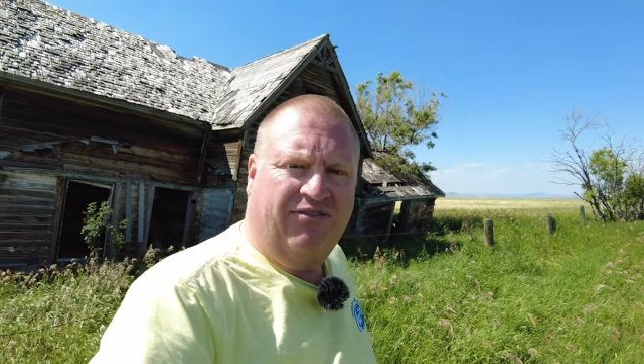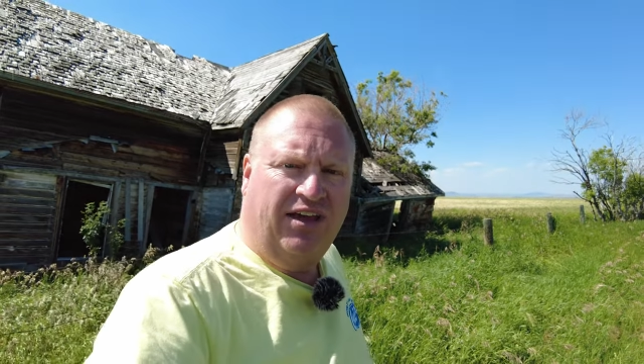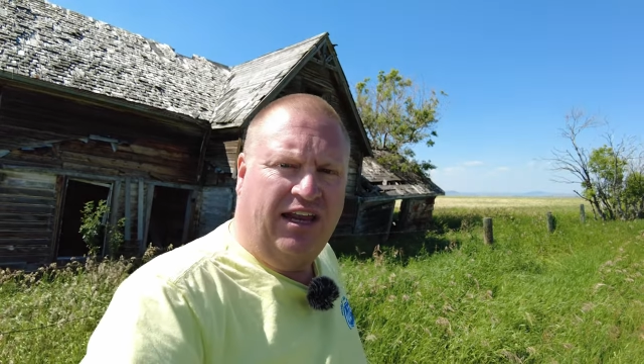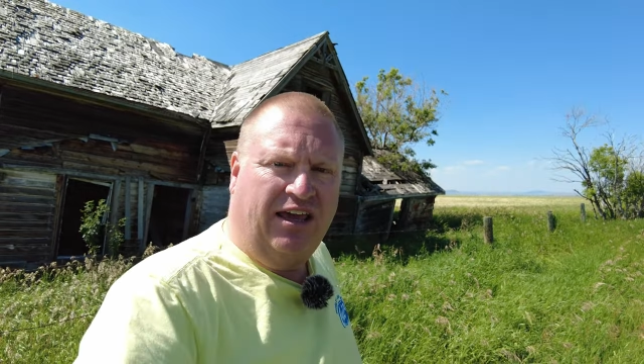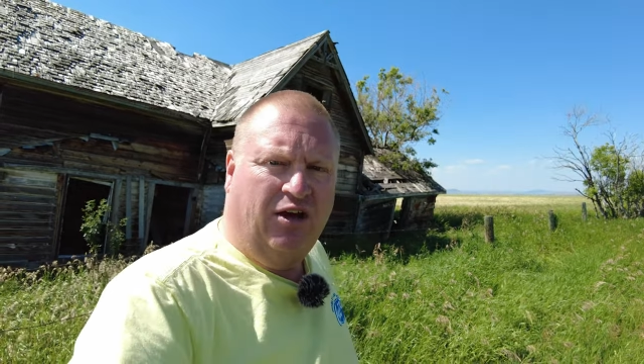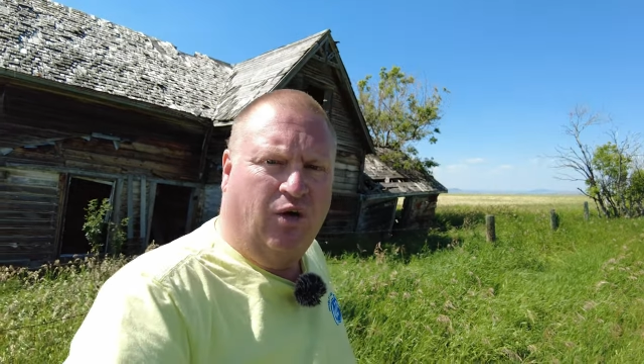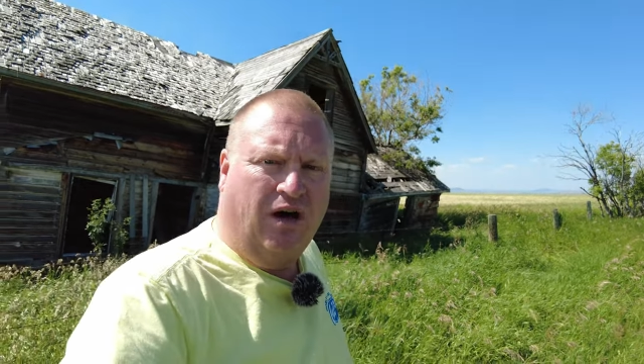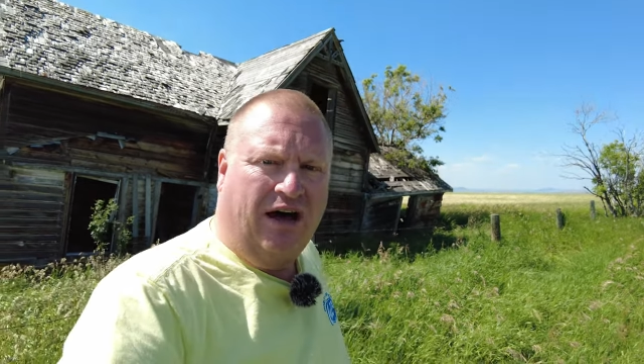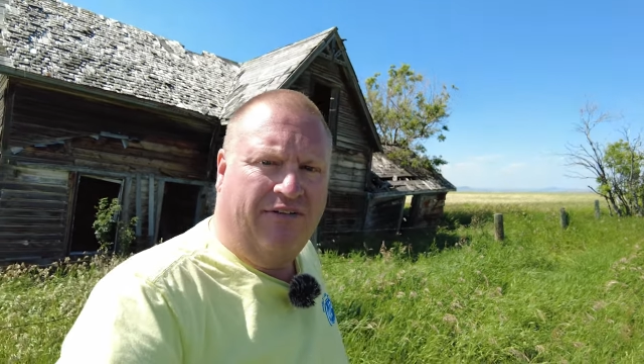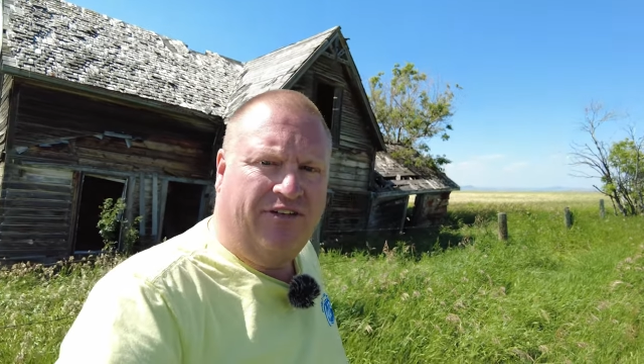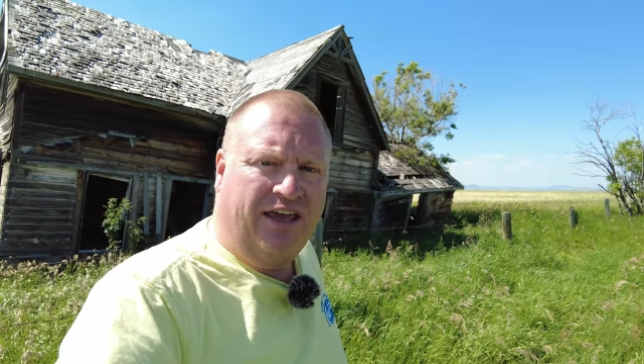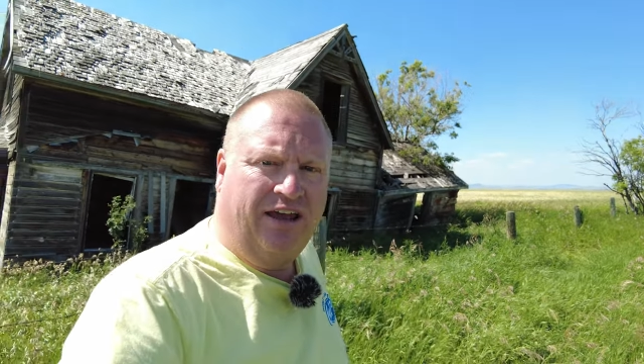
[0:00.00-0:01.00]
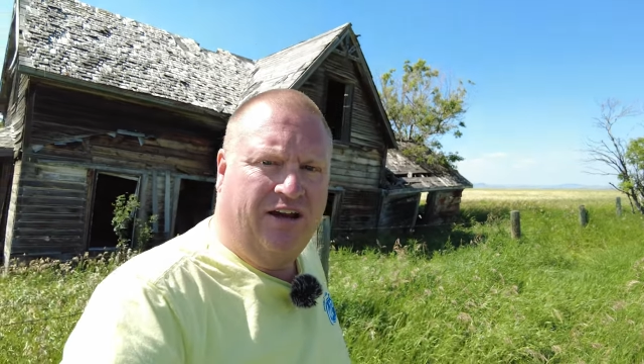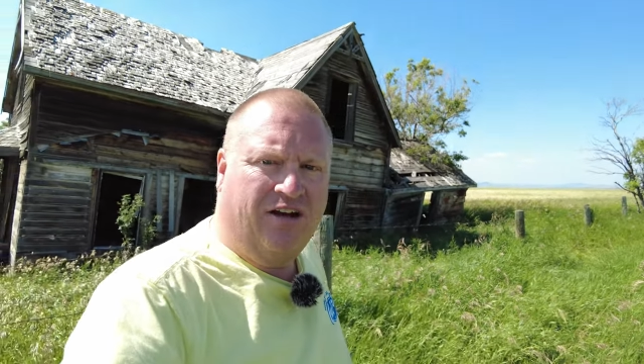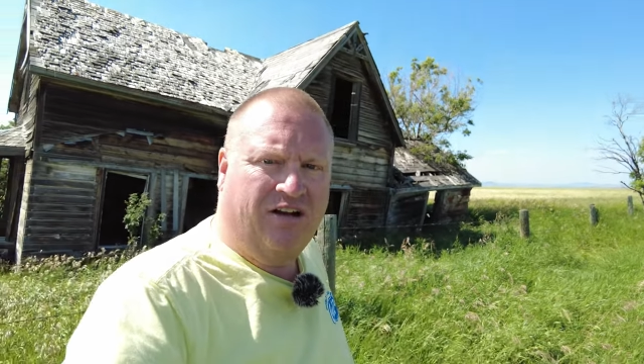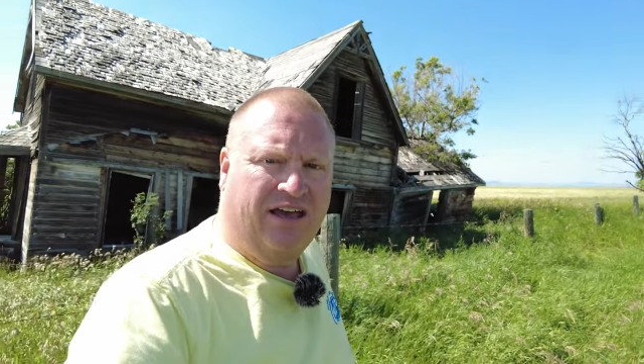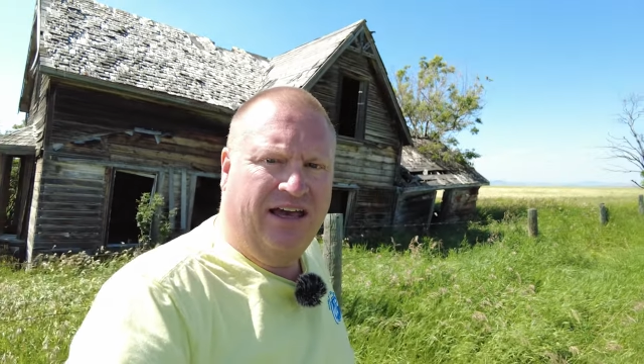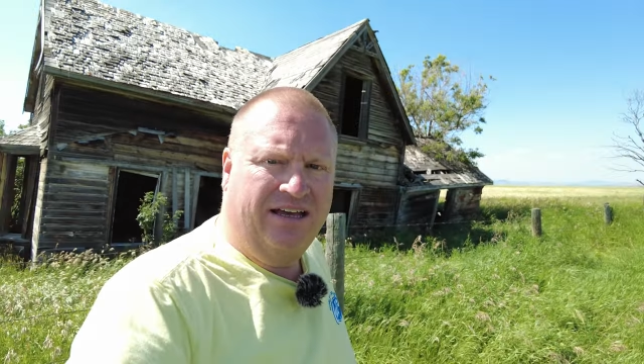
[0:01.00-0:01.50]
video off
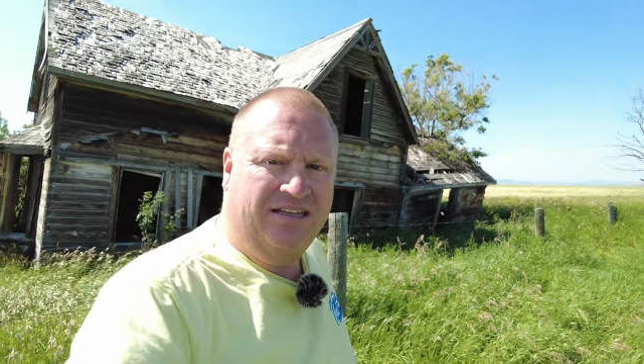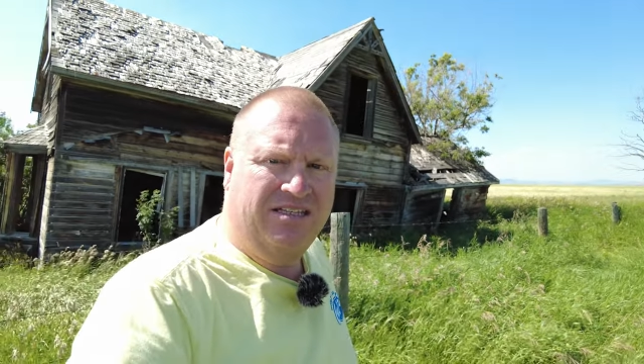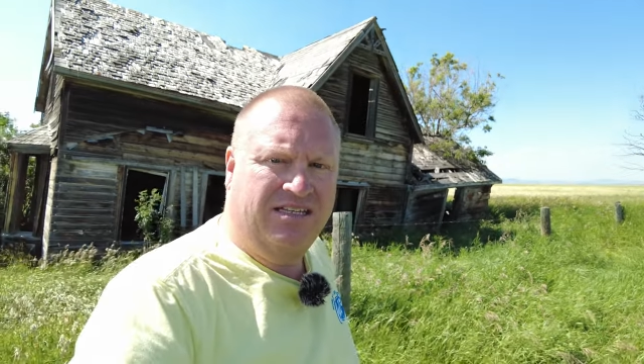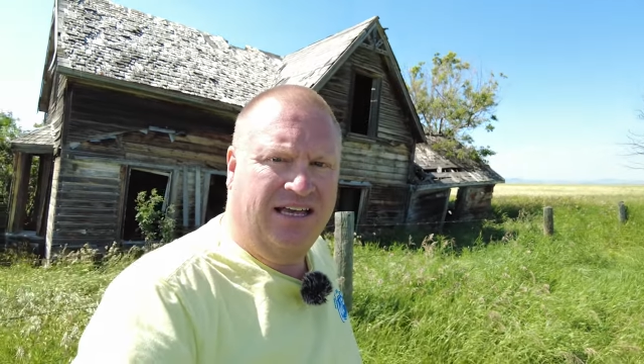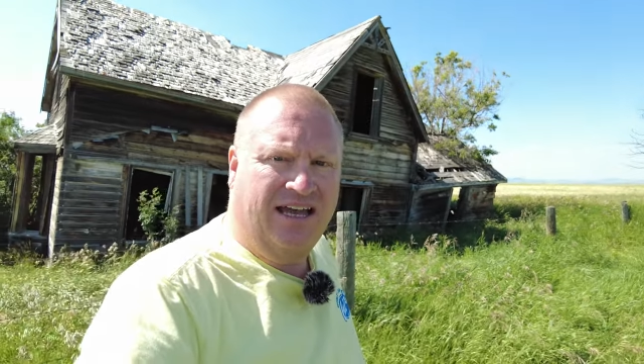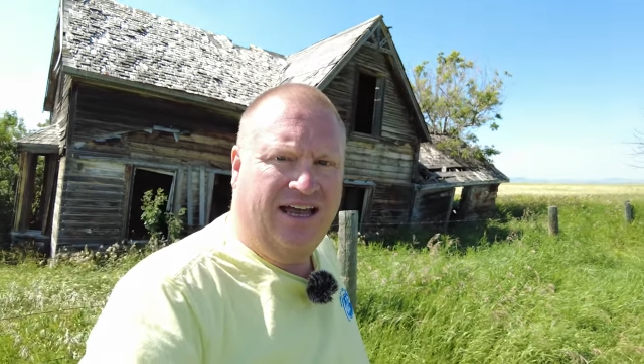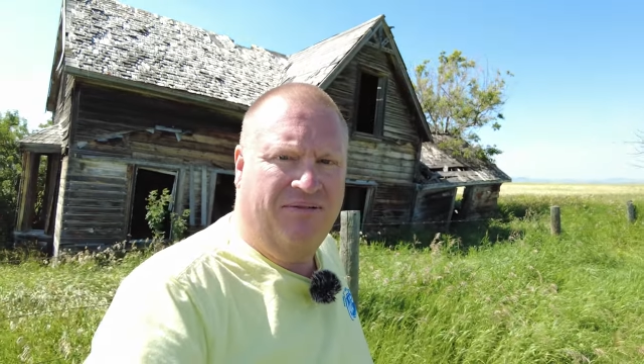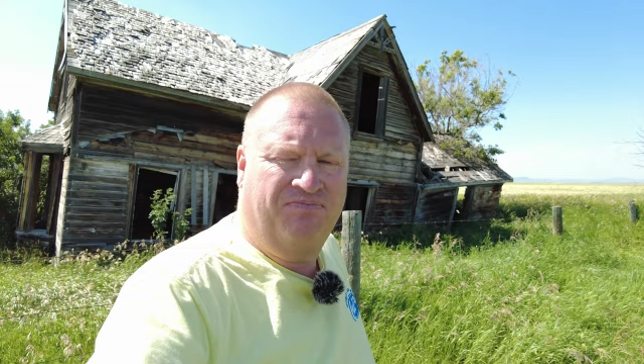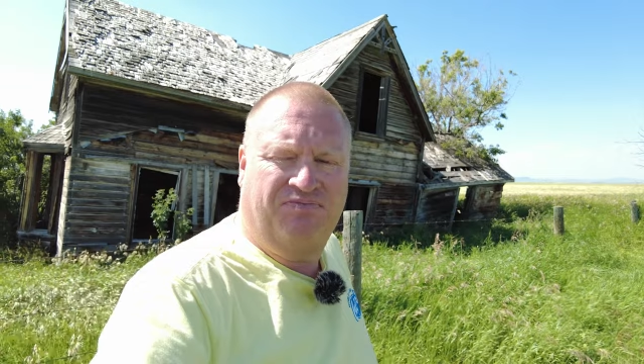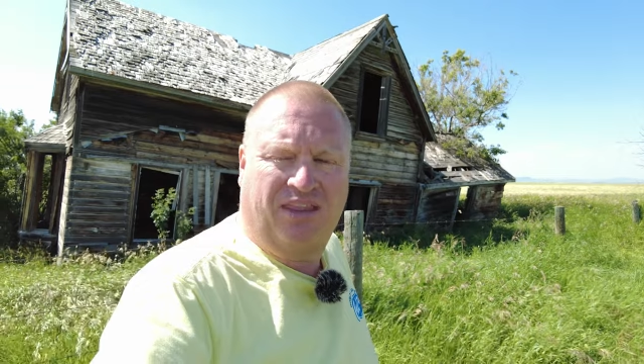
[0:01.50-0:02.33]
here because. Uh,